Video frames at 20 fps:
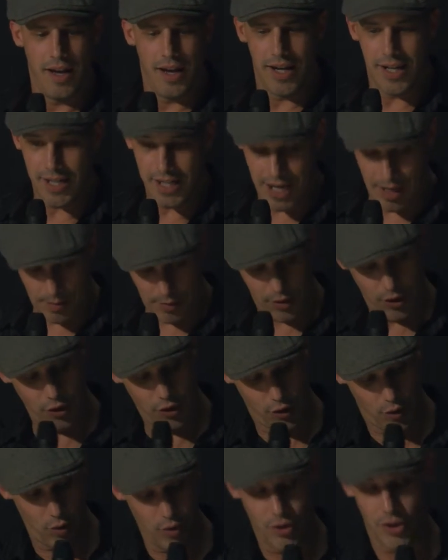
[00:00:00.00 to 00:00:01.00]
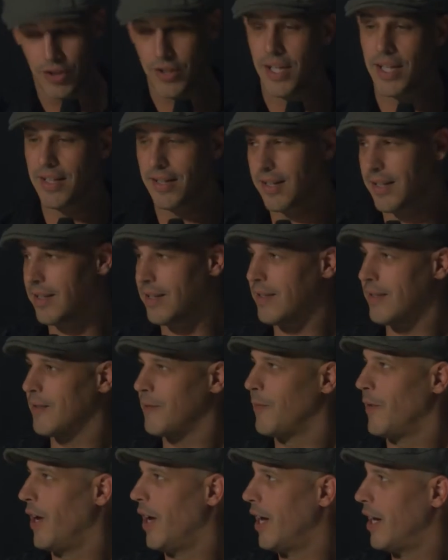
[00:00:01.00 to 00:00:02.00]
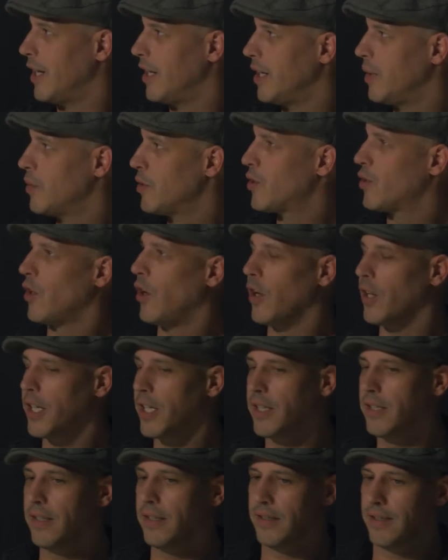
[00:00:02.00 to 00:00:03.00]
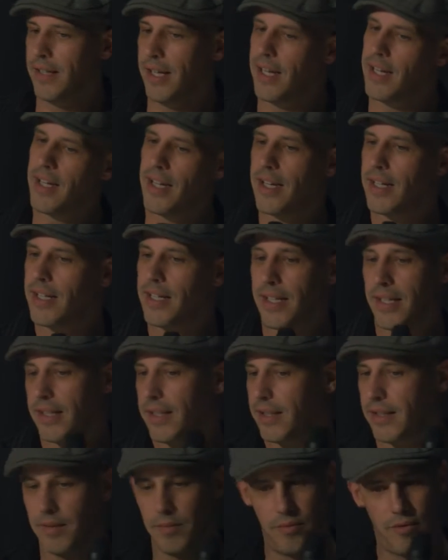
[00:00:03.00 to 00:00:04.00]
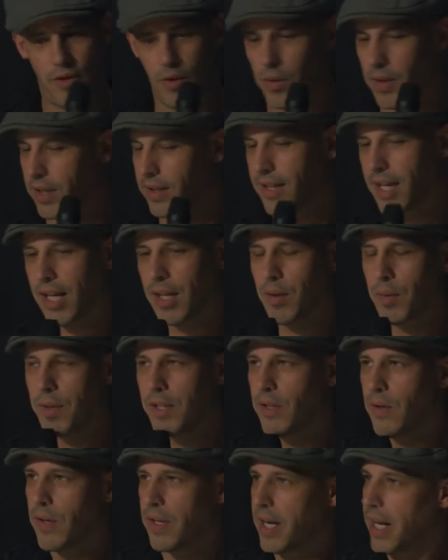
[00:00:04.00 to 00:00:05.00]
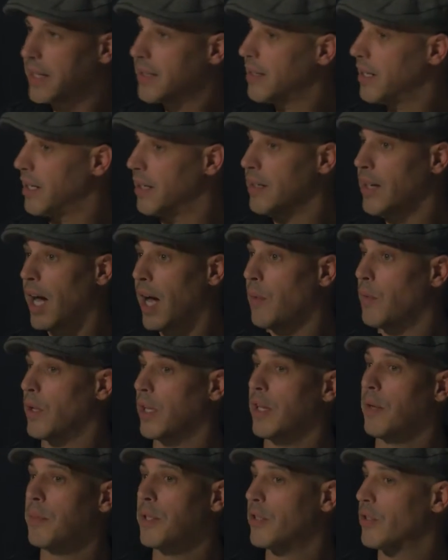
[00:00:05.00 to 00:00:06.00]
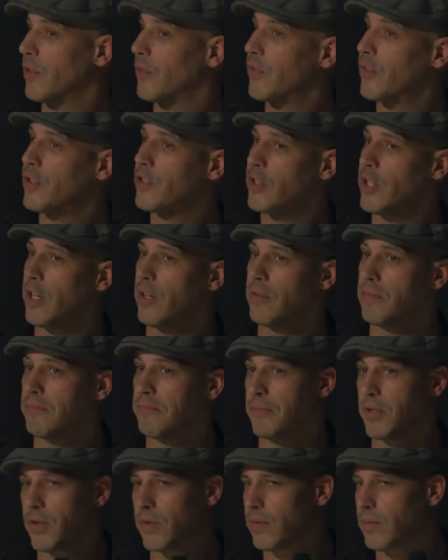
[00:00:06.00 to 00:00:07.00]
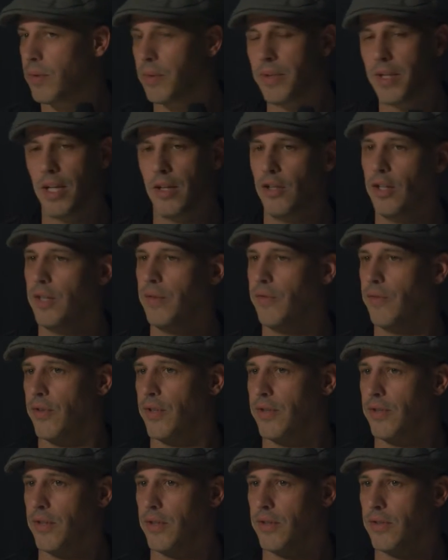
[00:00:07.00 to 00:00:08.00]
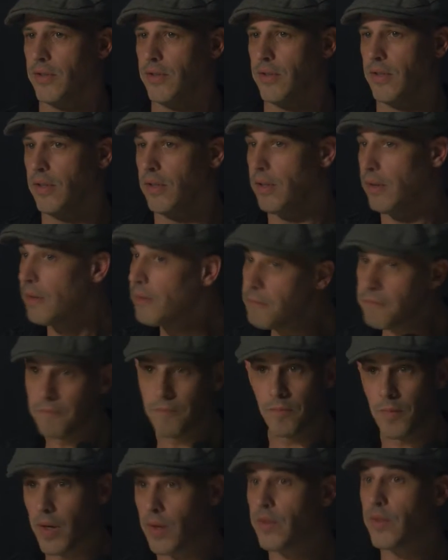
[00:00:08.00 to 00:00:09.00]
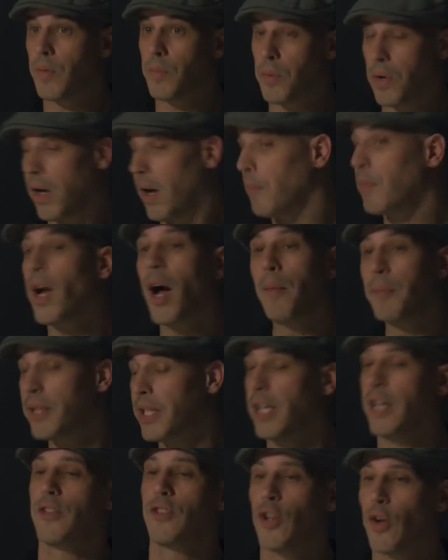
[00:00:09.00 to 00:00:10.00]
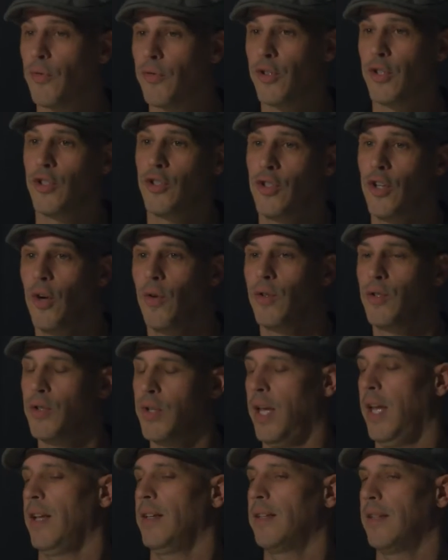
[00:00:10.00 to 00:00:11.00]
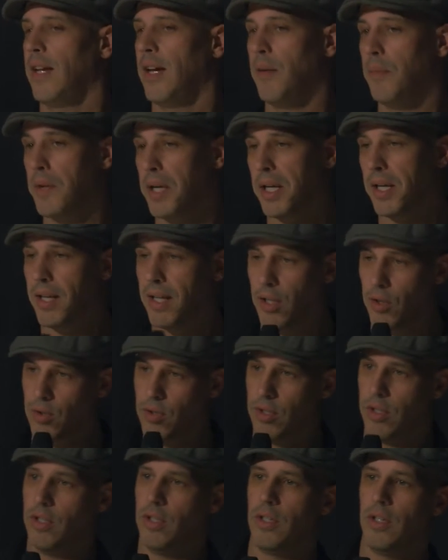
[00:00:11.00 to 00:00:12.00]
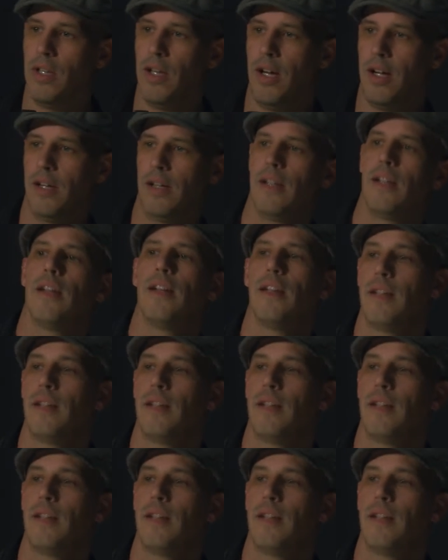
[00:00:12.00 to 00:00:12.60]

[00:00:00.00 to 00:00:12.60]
He came into the school just like this, and he was talking, and he doing exactly what we doing. And I said, I want to come intern for your show. He goes, Well, we're not looking for interns. I said, Well, I'm coming to intern for your show, and you can't stop me. And he goes, Good luck.